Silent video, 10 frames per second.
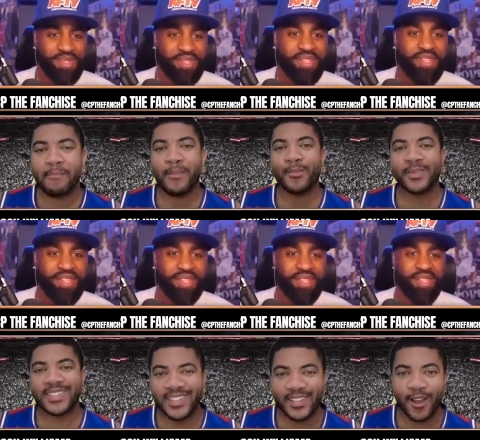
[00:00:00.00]
Speaker 1: moments
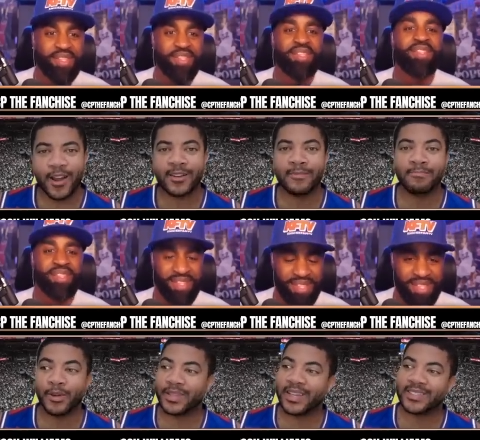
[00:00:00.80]
at the Garden,
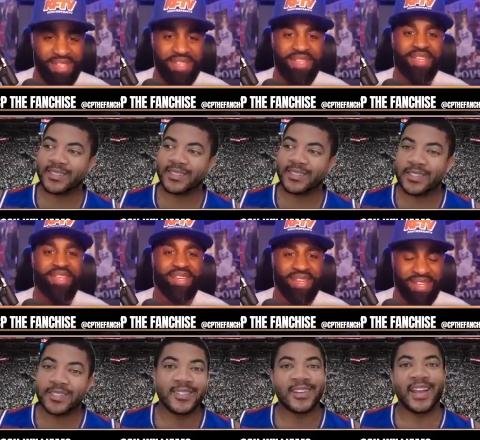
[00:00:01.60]
both as a
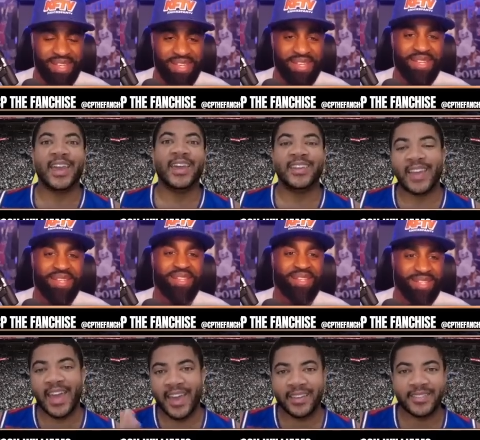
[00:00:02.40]
visitor and
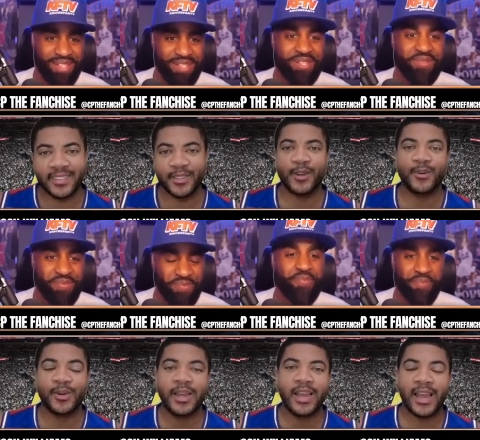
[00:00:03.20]
as you know,
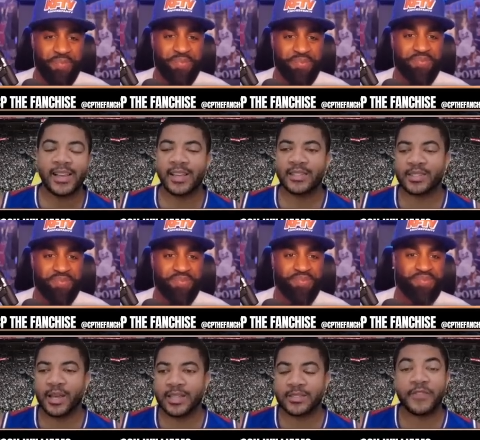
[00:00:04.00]
as
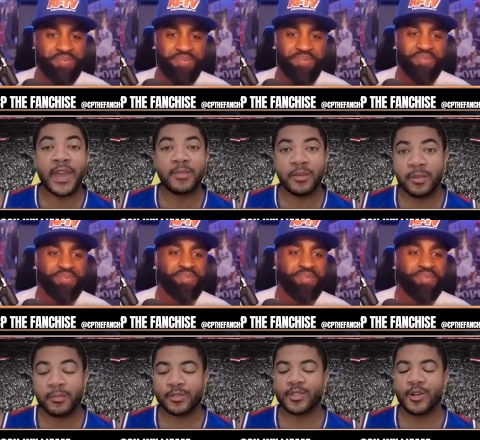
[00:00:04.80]
as a family
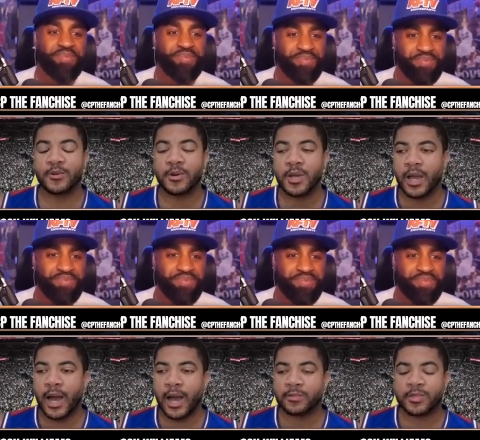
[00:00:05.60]
member. So,
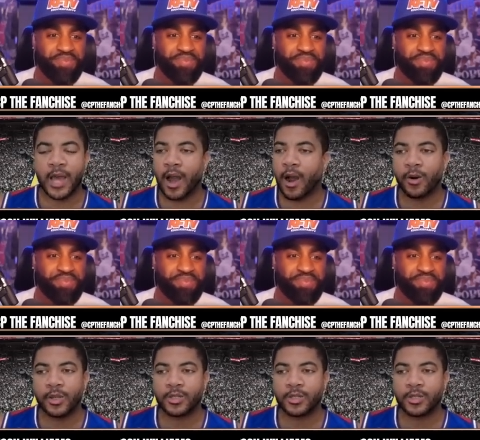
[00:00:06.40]
um, so I always